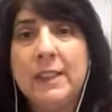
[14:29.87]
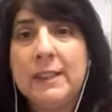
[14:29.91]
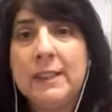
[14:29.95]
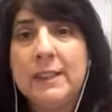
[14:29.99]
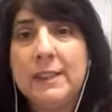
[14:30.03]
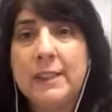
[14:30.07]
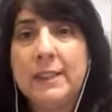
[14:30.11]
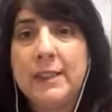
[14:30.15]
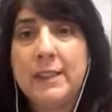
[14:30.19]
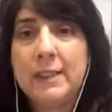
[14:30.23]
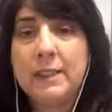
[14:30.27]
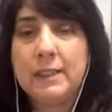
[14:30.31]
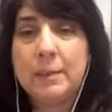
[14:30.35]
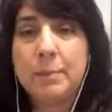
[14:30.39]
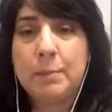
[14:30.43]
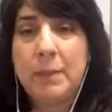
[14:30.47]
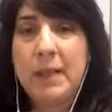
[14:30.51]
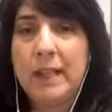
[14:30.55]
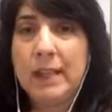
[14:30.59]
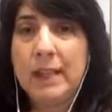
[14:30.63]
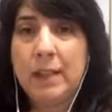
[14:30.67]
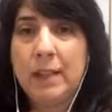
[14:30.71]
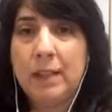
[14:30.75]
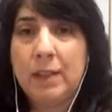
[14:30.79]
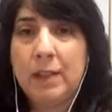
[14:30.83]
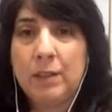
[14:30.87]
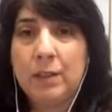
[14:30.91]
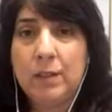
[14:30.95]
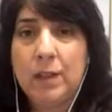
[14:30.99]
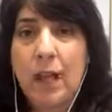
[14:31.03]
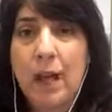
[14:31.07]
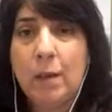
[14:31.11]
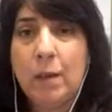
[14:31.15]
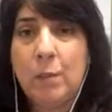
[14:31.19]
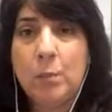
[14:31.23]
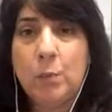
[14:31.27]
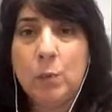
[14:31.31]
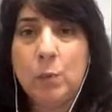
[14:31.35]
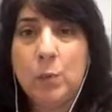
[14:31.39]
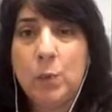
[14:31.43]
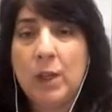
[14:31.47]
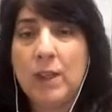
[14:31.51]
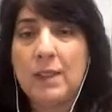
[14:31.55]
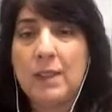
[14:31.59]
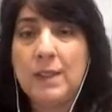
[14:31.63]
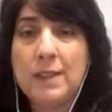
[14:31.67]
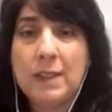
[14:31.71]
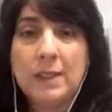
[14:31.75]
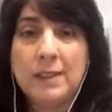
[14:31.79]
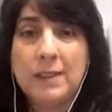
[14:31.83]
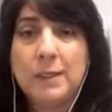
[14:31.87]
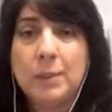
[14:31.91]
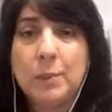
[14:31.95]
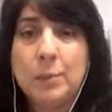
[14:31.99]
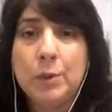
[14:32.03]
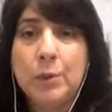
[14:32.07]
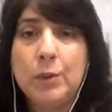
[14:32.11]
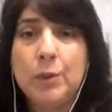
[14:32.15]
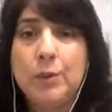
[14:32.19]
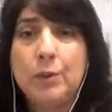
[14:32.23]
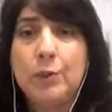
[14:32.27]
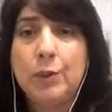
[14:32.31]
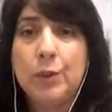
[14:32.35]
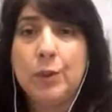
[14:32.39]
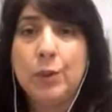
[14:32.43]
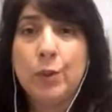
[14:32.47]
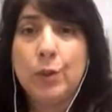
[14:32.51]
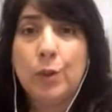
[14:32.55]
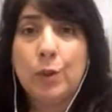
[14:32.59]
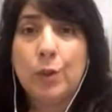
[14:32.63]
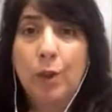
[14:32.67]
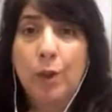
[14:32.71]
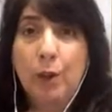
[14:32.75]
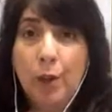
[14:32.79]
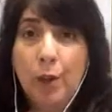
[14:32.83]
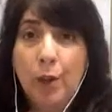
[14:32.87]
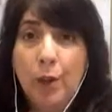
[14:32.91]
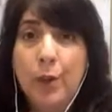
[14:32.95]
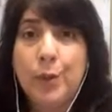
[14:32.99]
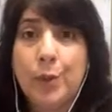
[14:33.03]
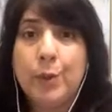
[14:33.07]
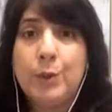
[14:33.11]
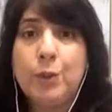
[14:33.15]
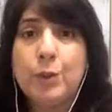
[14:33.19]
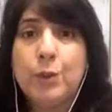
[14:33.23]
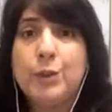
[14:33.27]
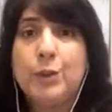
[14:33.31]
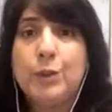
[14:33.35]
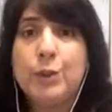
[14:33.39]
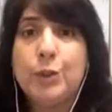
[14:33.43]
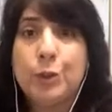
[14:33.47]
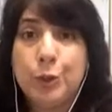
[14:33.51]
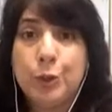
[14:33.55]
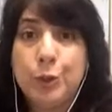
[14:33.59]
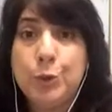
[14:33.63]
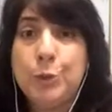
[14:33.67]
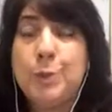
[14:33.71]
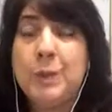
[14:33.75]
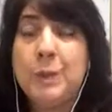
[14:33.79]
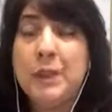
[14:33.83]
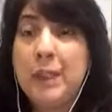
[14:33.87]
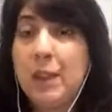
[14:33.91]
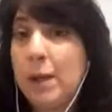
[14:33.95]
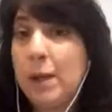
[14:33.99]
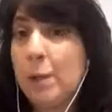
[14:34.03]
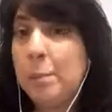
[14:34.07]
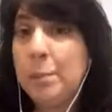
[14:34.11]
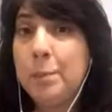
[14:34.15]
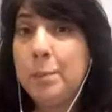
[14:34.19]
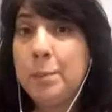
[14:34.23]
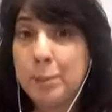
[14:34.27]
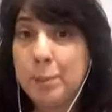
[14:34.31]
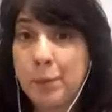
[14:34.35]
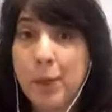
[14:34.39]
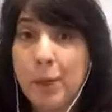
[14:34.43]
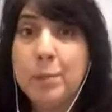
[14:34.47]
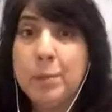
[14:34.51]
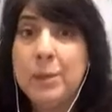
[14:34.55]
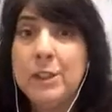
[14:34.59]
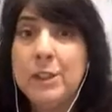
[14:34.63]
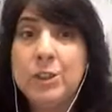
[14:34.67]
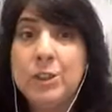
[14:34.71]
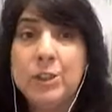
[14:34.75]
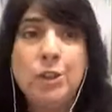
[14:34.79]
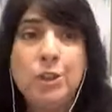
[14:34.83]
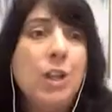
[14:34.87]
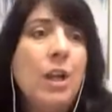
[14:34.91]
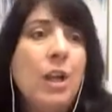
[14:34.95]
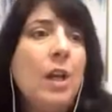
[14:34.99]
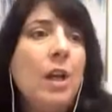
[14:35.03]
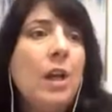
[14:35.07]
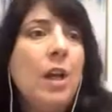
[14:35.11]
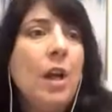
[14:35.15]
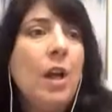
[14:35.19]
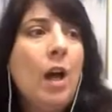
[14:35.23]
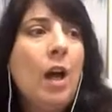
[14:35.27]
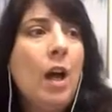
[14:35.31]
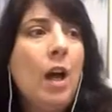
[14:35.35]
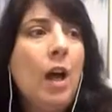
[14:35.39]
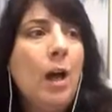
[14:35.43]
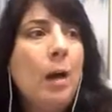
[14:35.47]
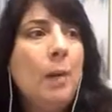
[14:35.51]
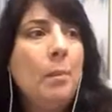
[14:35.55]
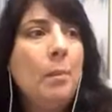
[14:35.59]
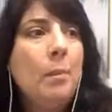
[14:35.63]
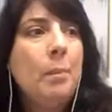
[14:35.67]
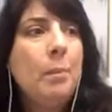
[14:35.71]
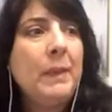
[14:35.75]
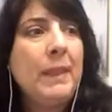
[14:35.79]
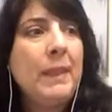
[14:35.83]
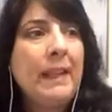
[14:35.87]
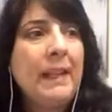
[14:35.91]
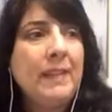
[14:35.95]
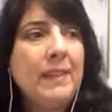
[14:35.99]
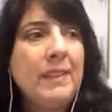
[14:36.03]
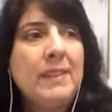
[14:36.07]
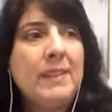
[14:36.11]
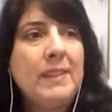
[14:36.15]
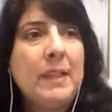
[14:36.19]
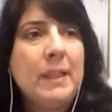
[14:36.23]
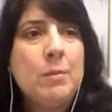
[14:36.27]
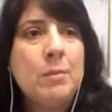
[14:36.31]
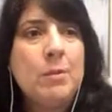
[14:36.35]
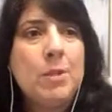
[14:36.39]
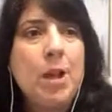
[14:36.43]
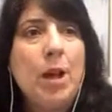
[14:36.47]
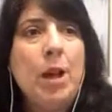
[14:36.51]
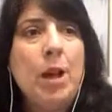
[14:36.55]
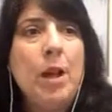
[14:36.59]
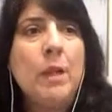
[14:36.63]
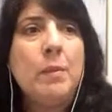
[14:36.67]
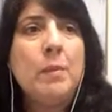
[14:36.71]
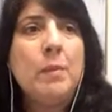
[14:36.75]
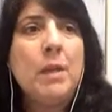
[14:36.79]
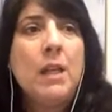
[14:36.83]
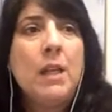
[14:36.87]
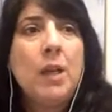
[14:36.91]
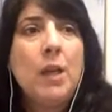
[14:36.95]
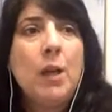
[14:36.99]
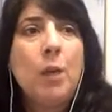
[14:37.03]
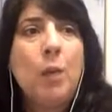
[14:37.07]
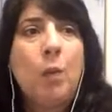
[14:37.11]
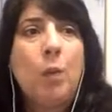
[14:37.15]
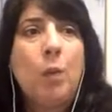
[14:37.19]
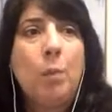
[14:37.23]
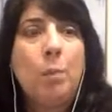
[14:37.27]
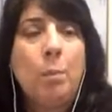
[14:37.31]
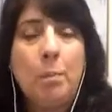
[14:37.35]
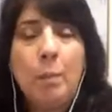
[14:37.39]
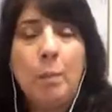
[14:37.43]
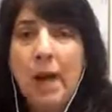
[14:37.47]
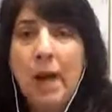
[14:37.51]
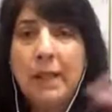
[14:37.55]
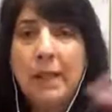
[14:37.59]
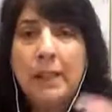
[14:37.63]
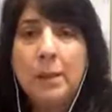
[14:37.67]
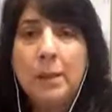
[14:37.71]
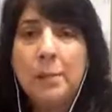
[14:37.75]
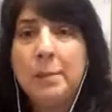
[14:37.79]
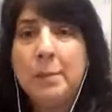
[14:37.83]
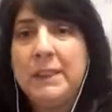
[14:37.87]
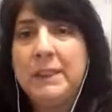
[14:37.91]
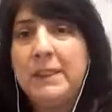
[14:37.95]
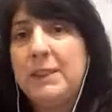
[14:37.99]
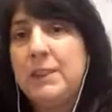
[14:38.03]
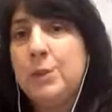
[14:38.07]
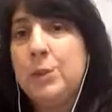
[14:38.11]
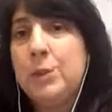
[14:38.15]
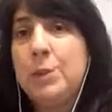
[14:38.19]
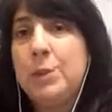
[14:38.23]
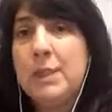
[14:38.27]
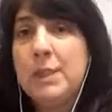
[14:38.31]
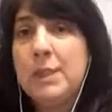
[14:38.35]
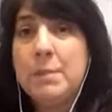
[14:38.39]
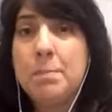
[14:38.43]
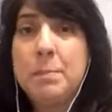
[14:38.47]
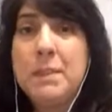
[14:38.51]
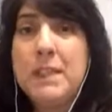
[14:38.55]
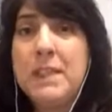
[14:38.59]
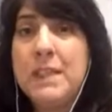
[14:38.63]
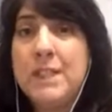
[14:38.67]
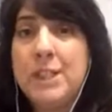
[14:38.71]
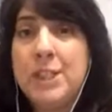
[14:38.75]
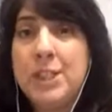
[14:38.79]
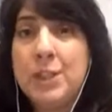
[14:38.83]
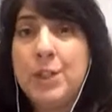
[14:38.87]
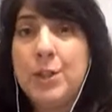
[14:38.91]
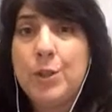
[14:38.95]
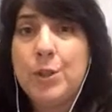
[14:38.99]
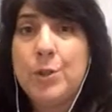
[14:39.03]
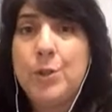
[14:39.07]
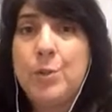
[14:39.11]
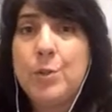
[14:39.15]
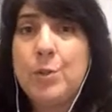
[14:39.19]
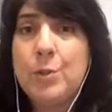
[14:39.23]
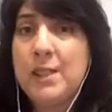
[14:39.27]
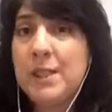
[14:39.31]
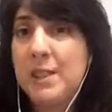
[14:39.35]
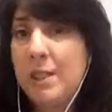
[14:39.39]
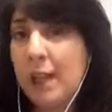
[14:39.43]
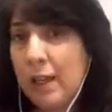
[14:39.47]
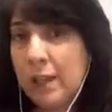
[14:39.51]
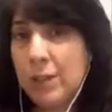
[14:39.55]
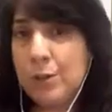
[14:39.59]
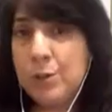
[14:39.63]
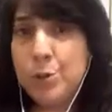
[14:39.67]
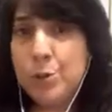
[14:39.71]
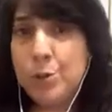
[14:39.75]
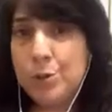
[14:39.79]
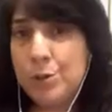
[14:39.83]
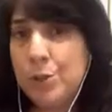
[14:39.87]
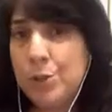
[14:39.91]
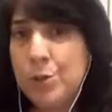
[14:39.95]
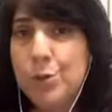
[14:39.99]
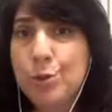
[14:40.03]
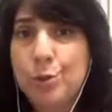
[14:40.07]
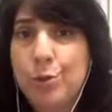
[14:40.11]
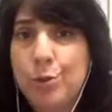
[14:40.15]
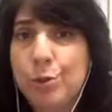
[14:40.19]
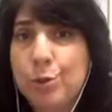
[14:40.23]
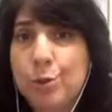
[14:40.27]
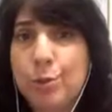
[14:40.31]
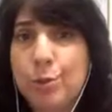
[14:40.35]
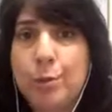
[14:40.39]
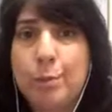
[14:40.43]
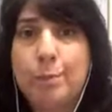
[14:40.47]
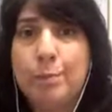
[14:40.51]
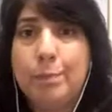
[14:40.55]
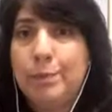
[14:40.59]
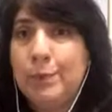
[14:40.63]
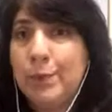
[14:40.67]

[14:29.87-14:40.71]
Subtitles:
it's made it a lot more accessible for authors to become published. But at the same time, my company is known as mid-tier. So it's not a traditional,